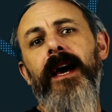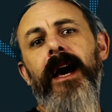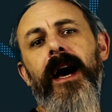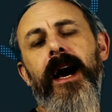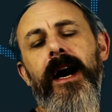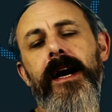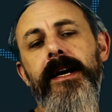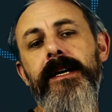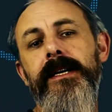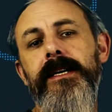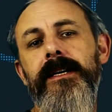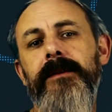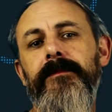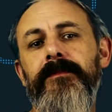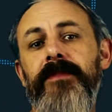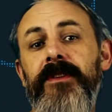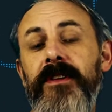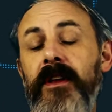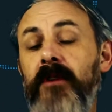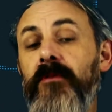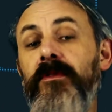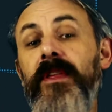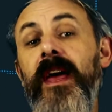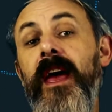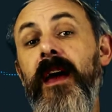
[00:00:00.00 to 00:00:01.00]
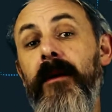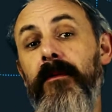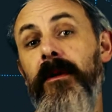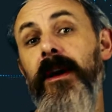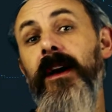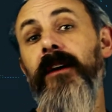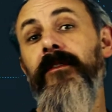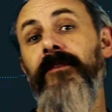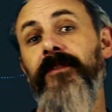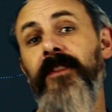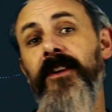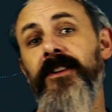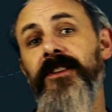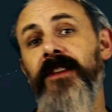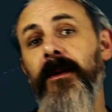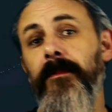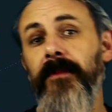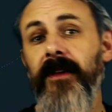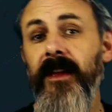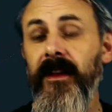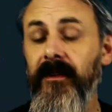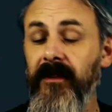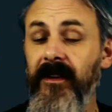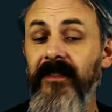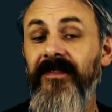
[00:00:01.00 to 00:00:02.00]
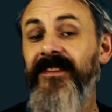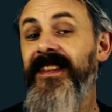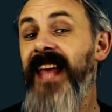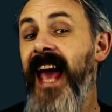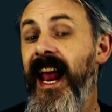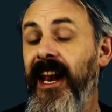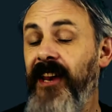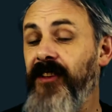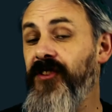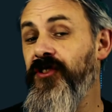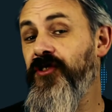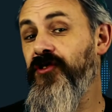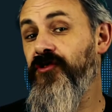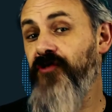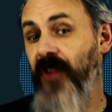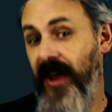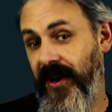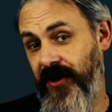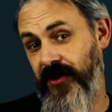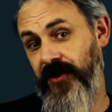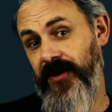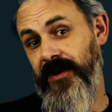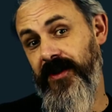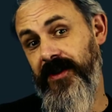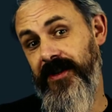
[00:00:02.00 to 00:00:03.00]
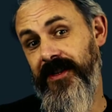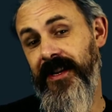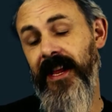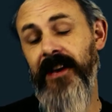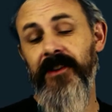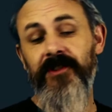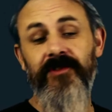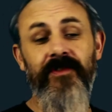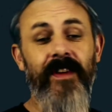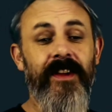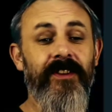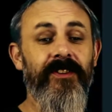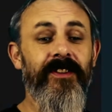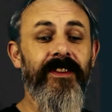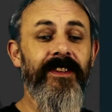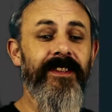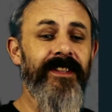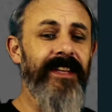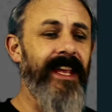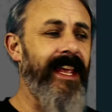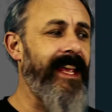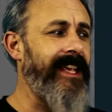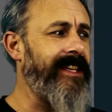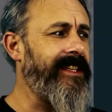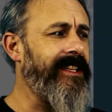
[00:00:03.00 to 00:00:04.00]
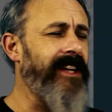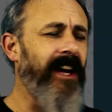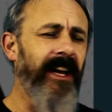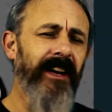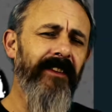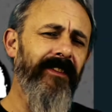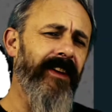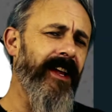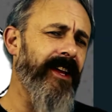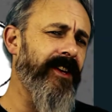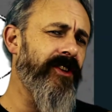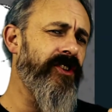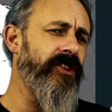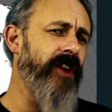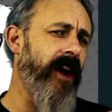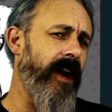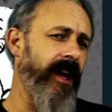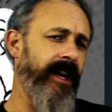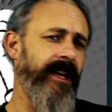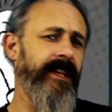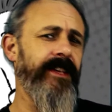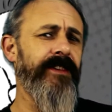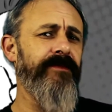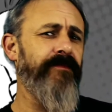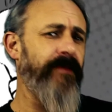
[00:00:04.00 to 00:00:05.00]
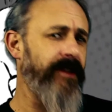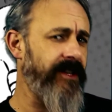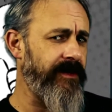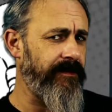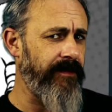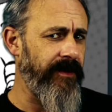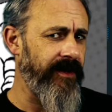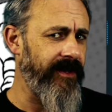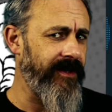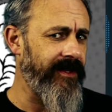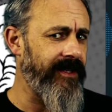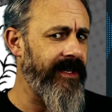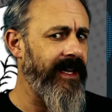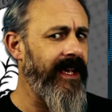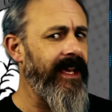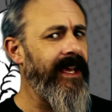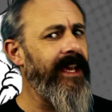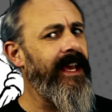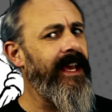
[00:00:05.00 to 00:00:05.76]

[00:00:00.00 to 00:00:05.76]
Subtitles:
So there we are. First up there, we have Telestrations. Telestrations is kind of like Chinese Whispers